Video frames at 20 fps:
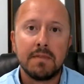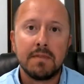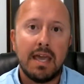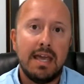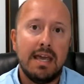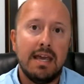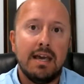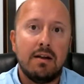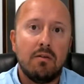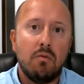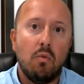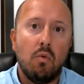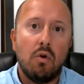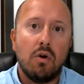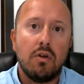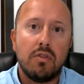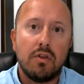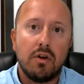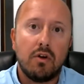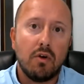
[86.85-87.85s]
And one
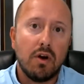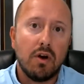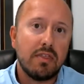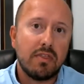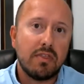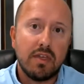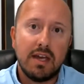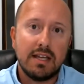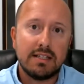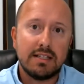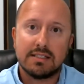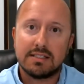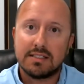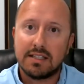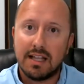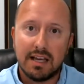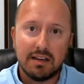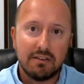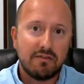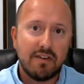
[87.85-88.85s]
of the great things that's
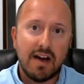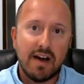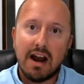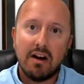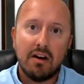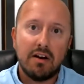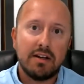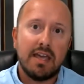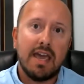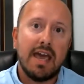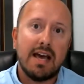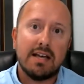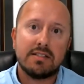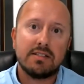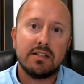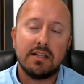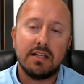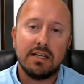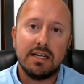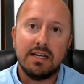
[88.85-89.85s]
like fire and
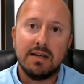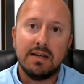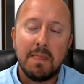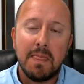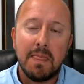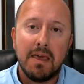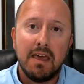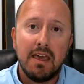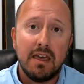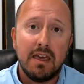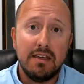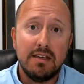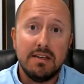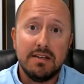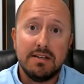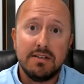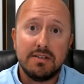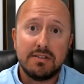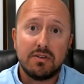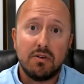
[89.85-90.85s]
gasoline
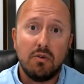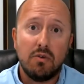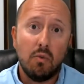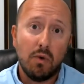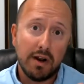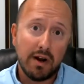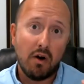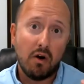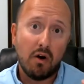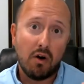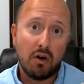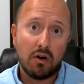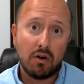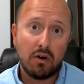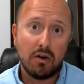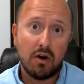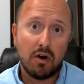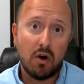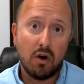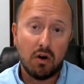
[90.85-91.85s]
is when our